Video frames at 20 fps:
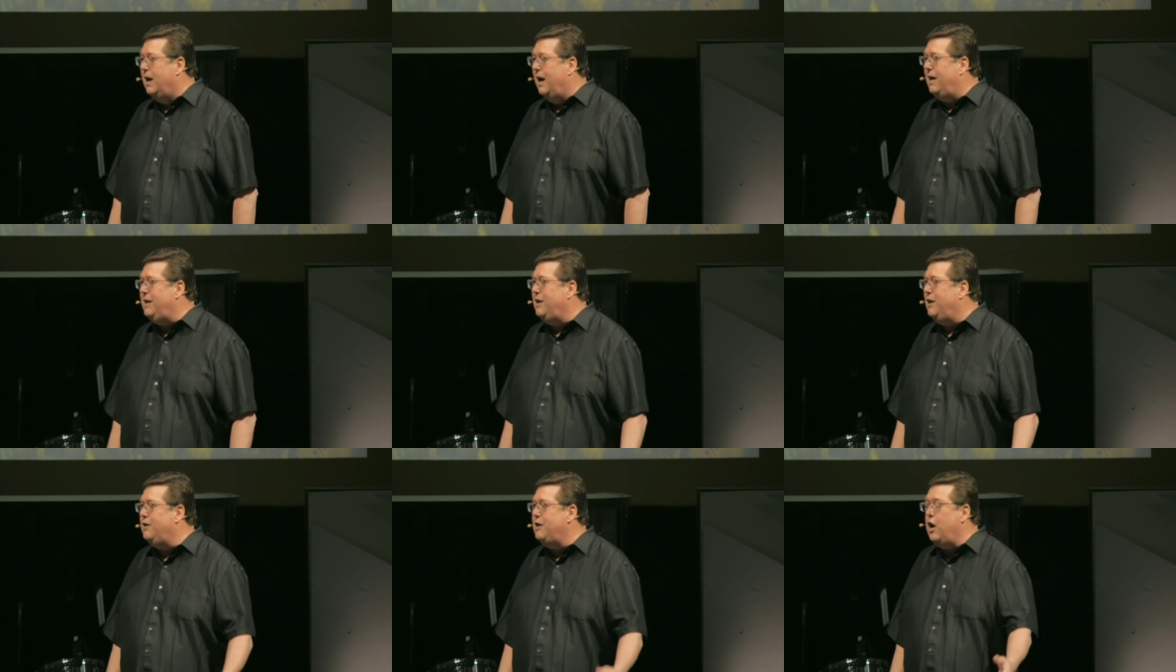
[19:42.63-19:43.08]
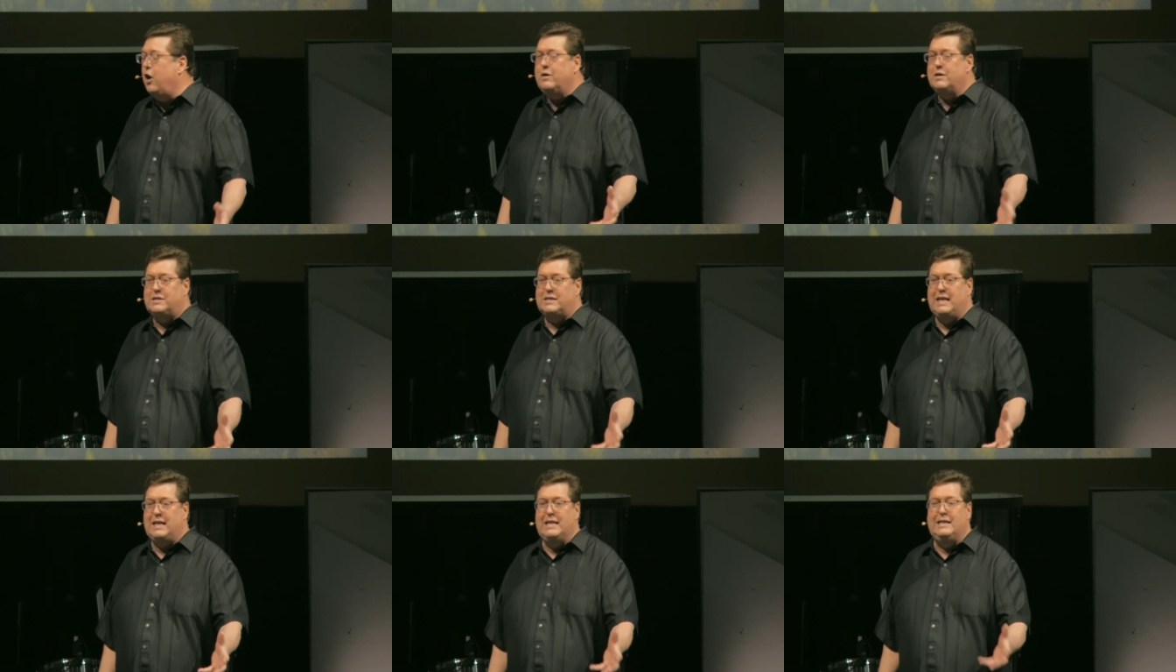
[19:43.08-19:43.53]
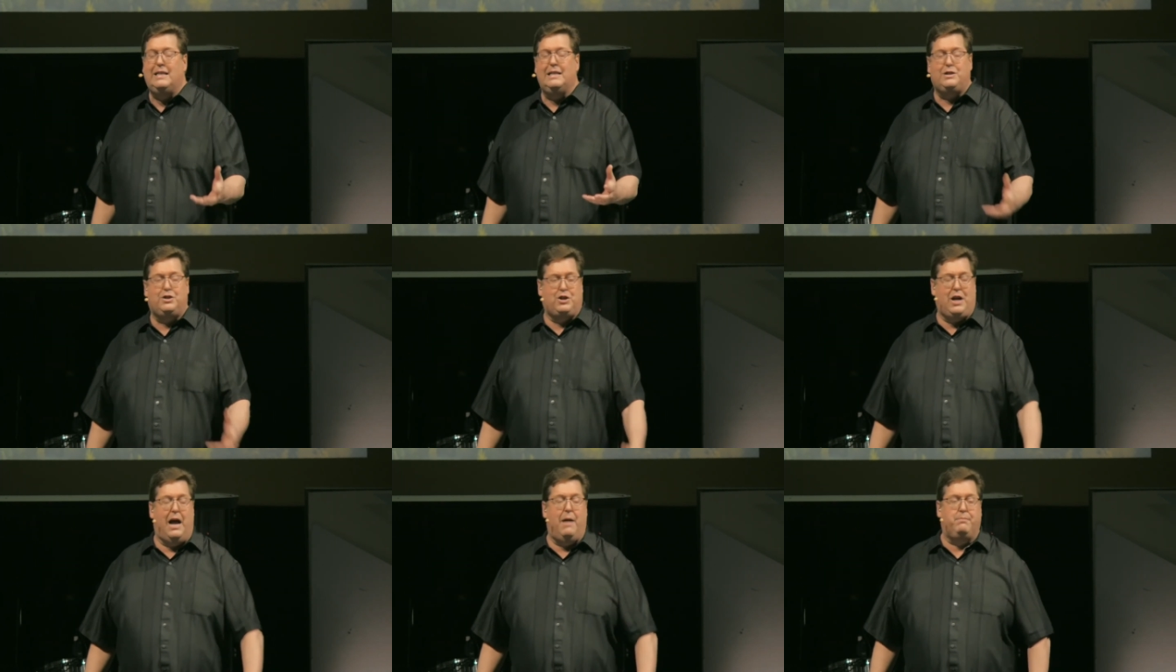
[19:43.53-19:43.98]
Uh, you notice in
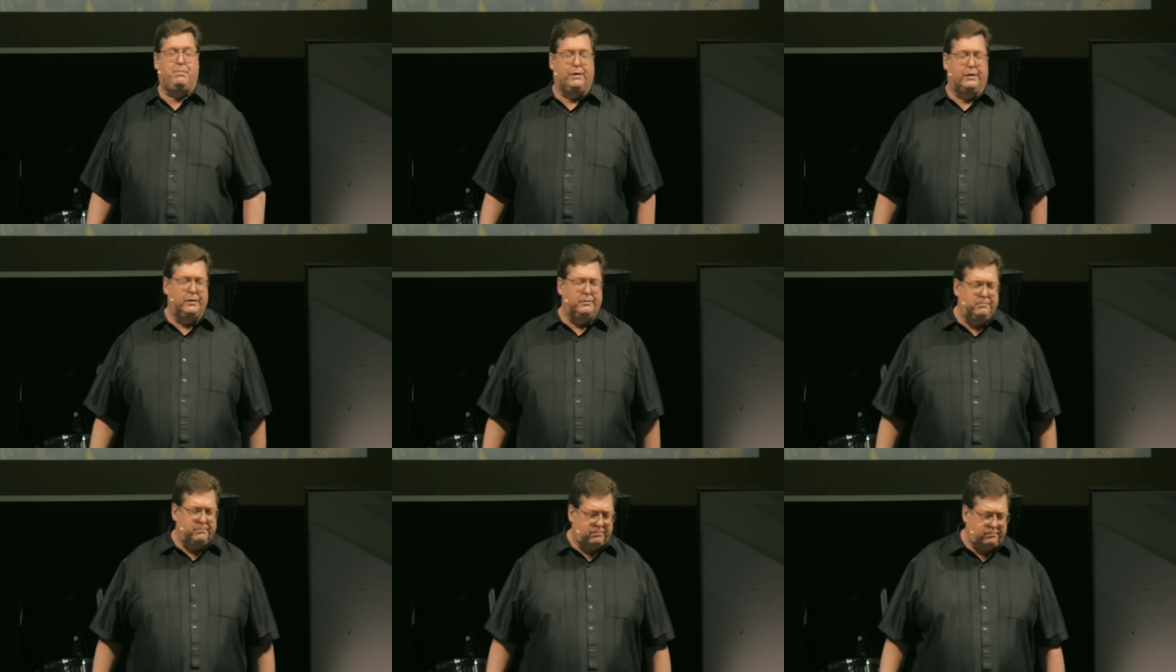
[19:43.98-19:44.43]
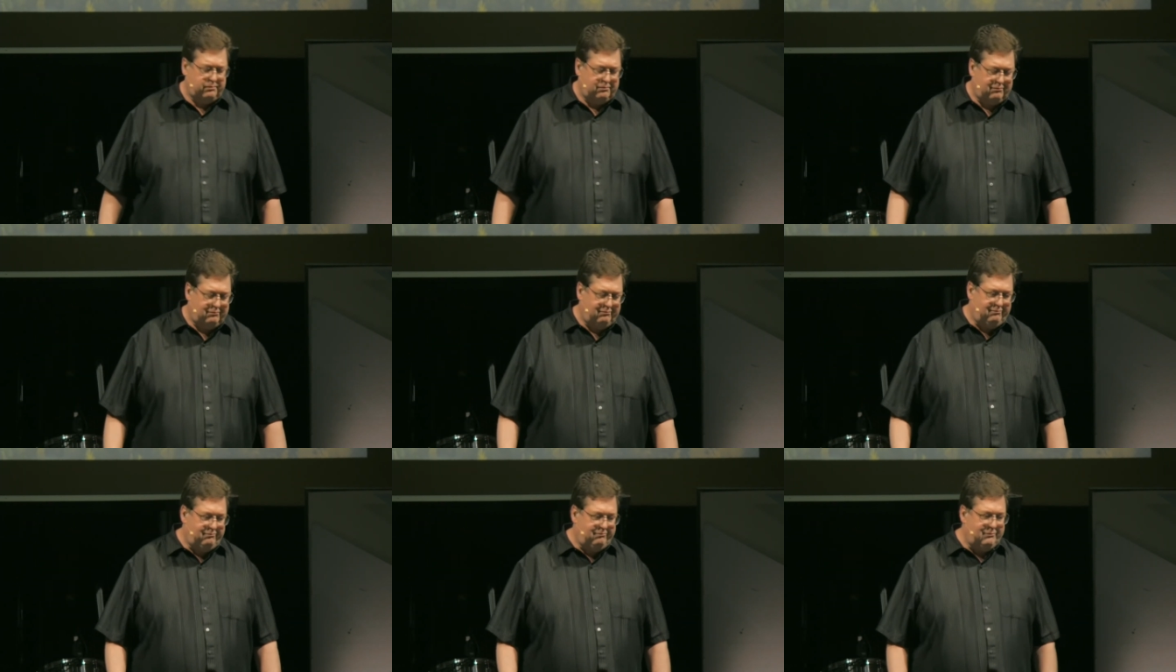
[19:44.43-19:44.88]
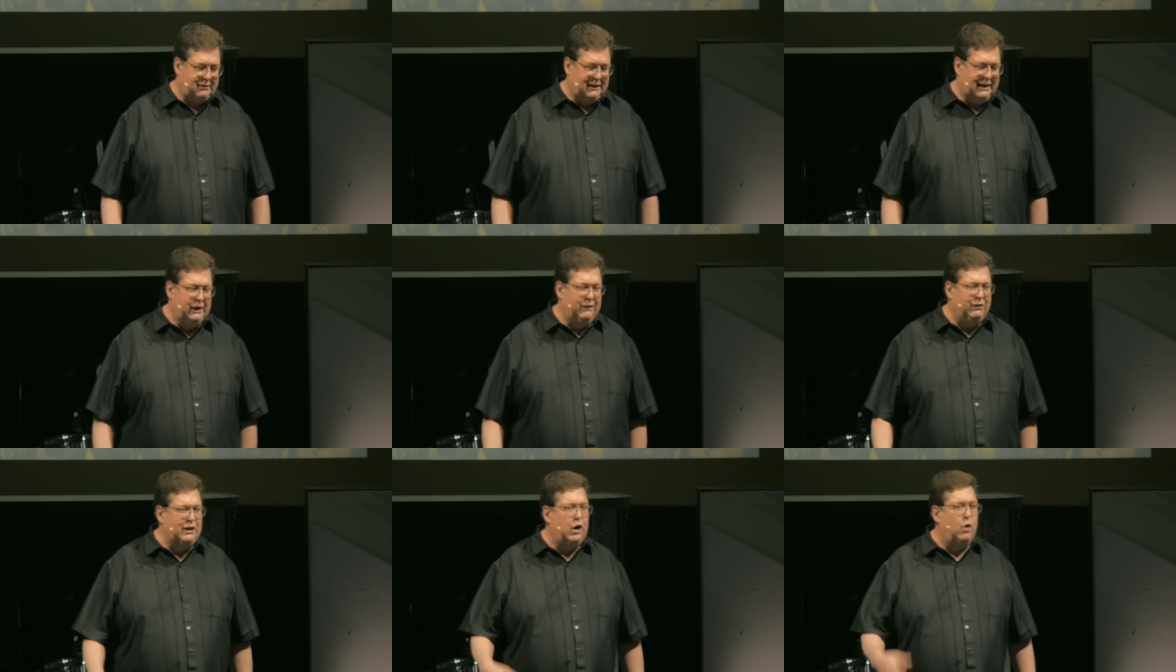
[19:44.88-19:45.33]
this chapter,
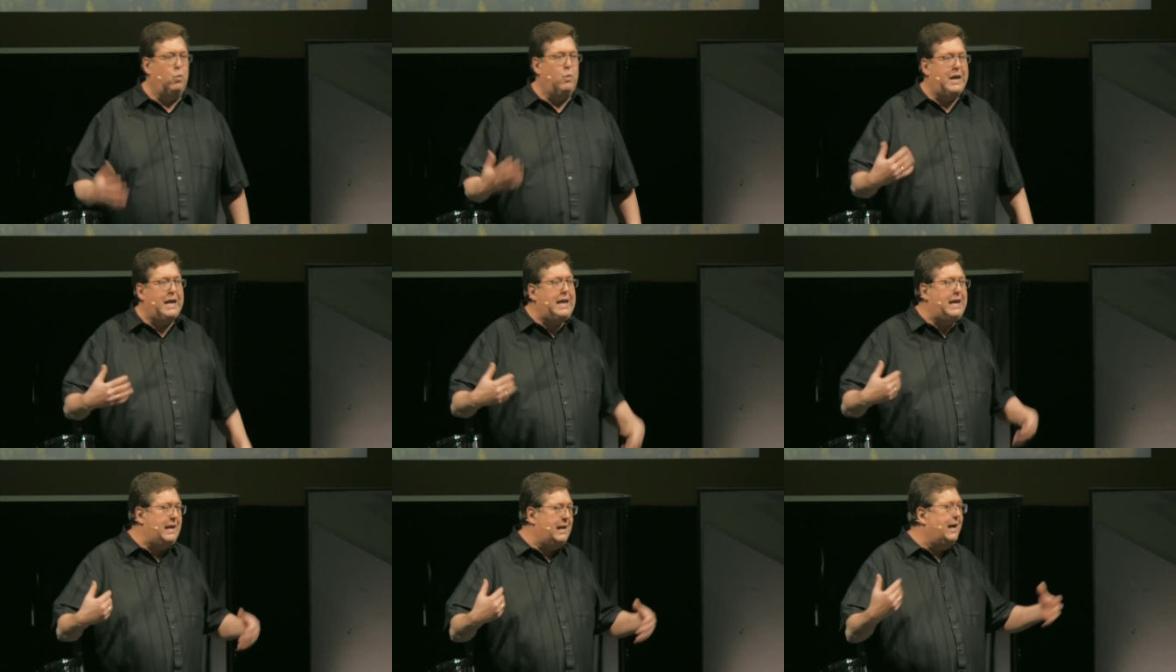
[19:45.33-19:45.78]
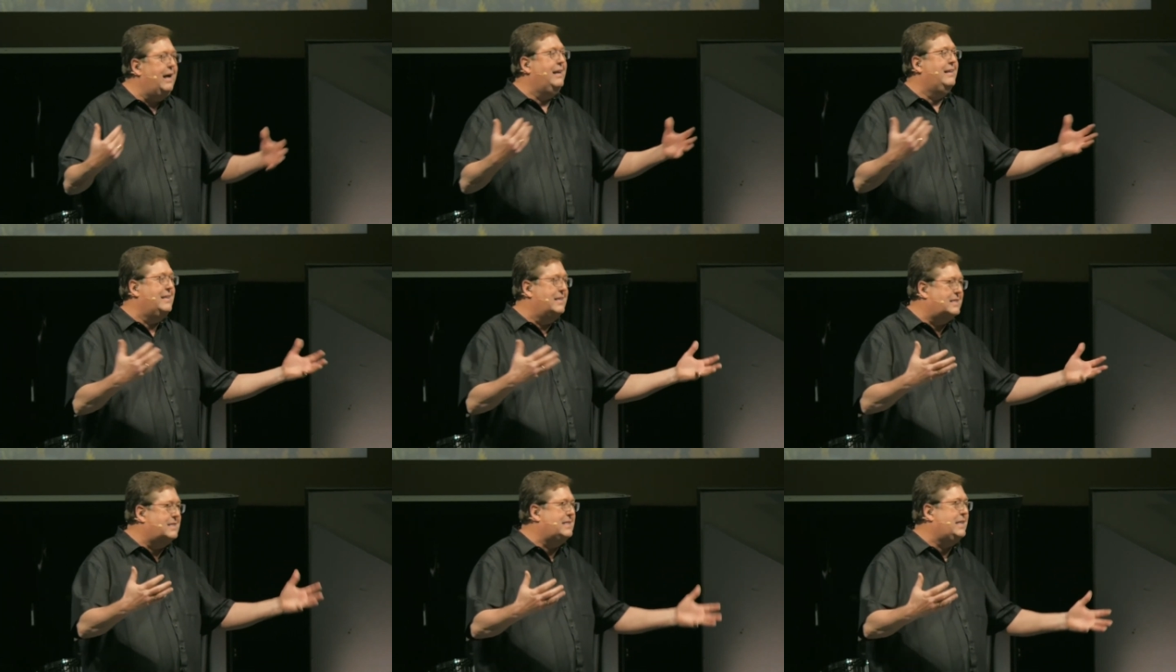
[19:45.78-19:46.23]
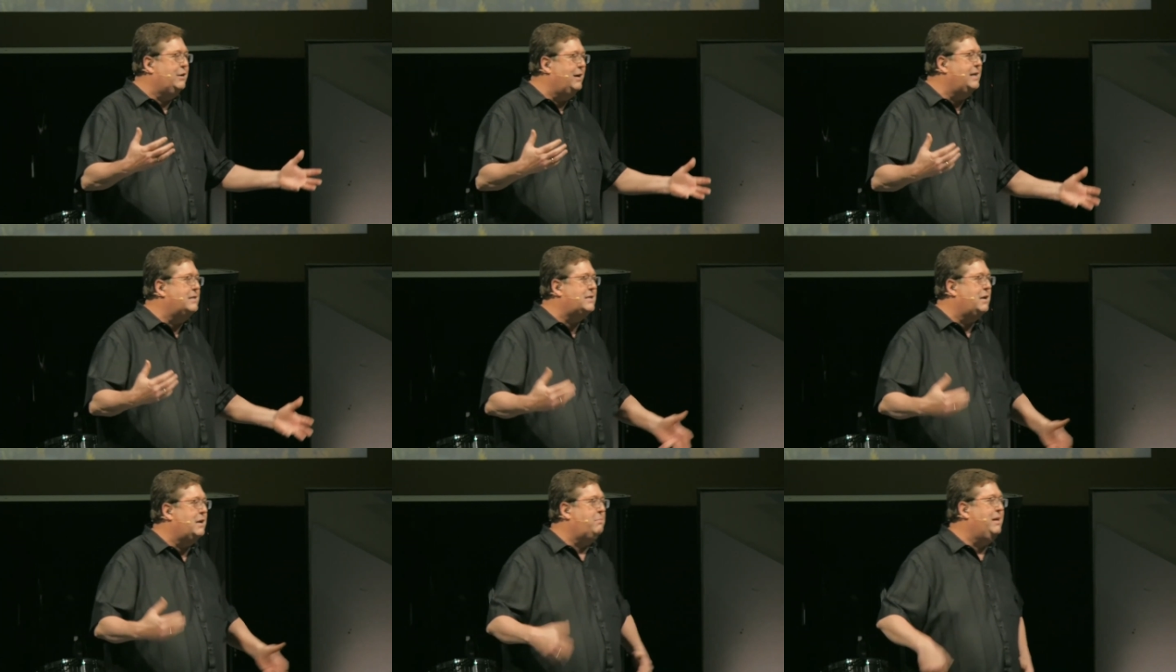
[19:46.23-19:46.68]
even though we in this
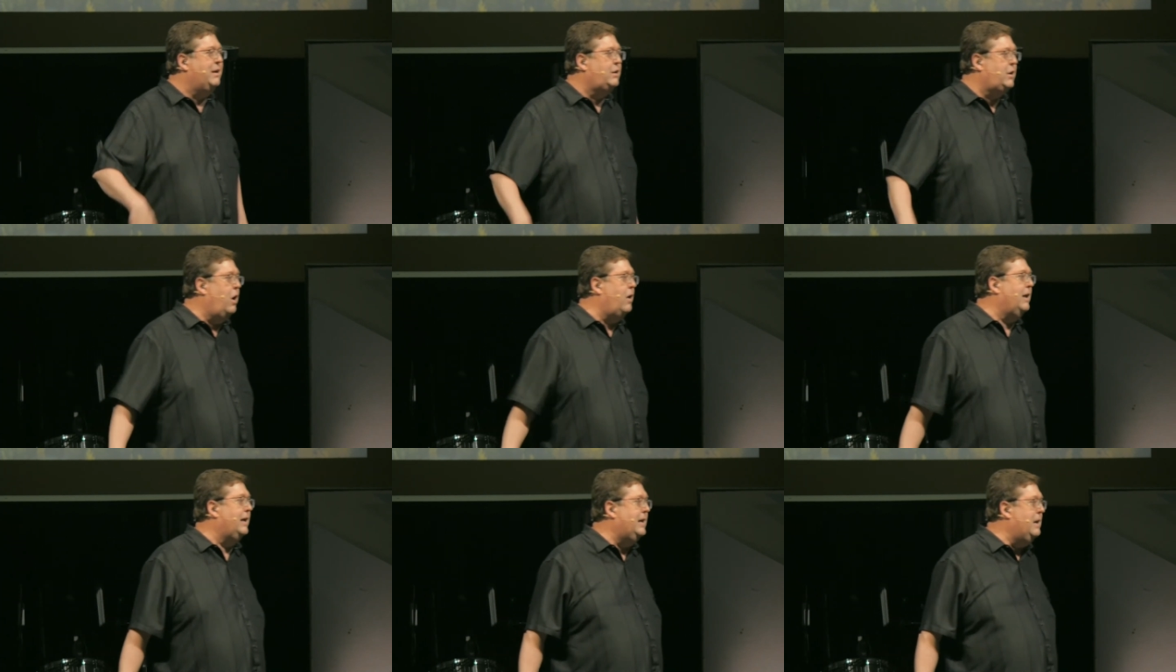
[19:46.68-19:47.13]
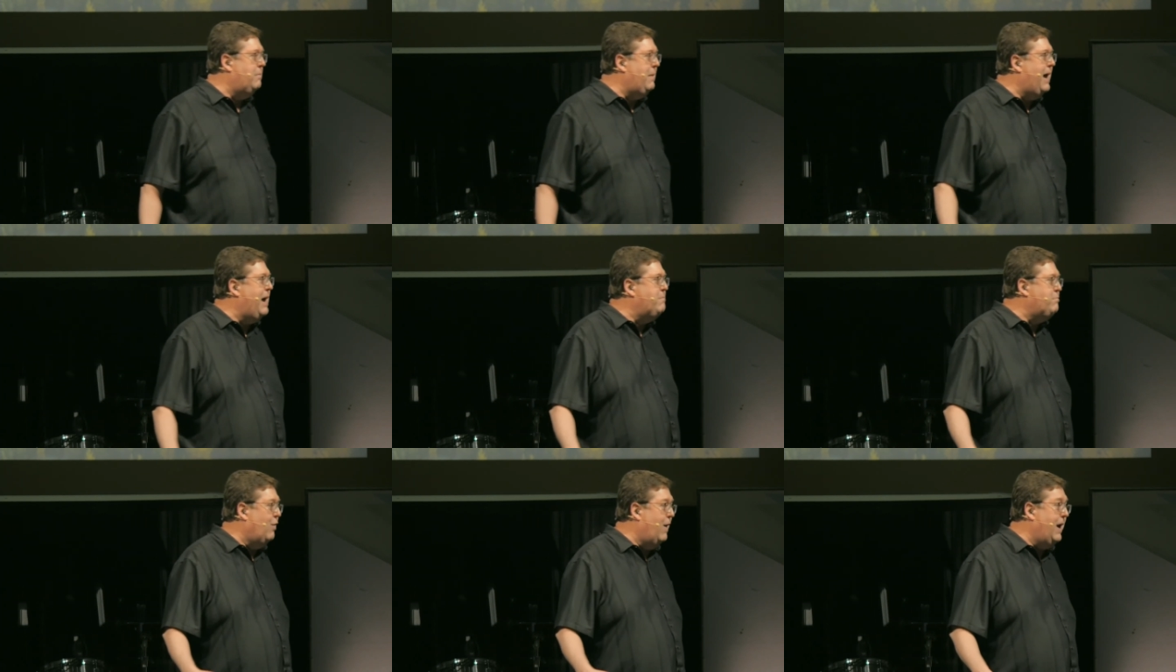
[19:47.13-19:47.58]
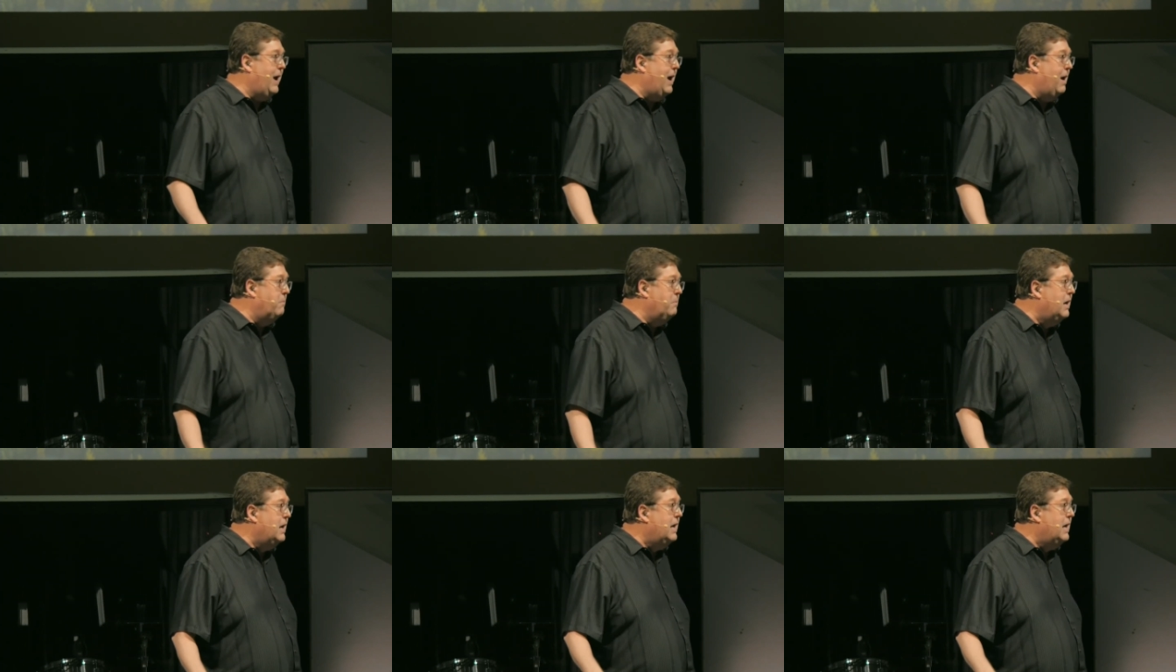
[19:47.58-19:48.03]
series have been calling him
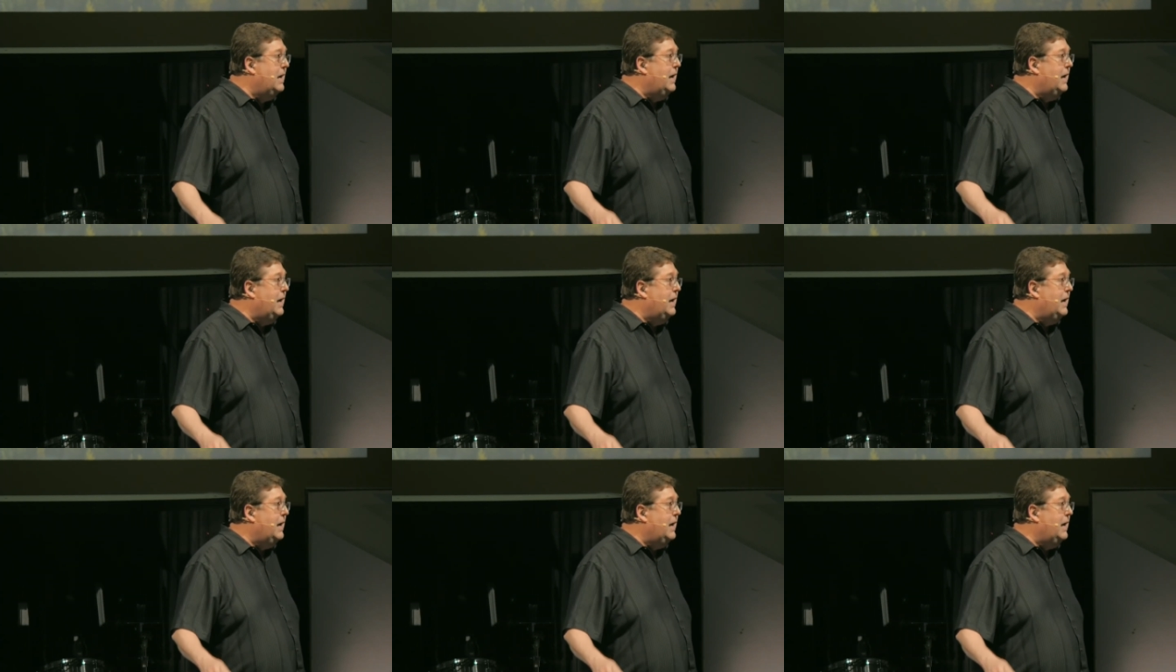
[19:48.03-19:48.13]
Abraham,